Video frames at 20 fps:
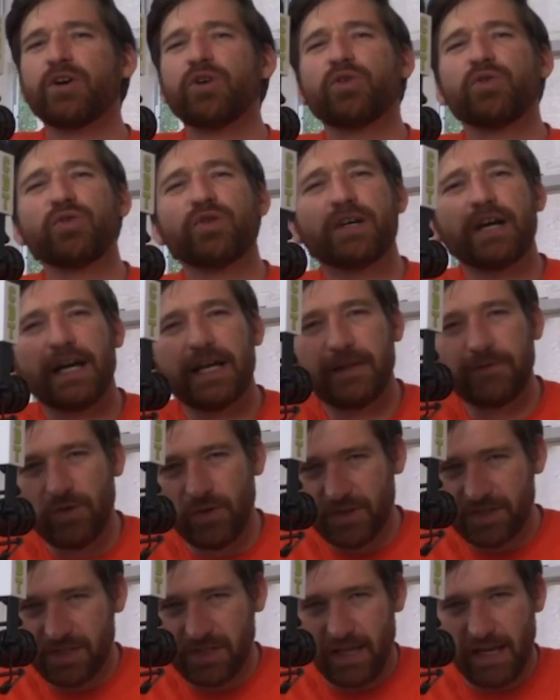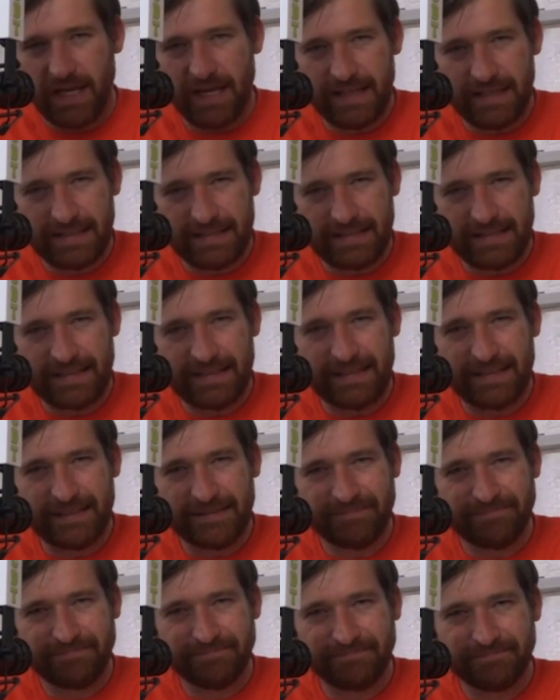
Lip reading: who kind of looks like an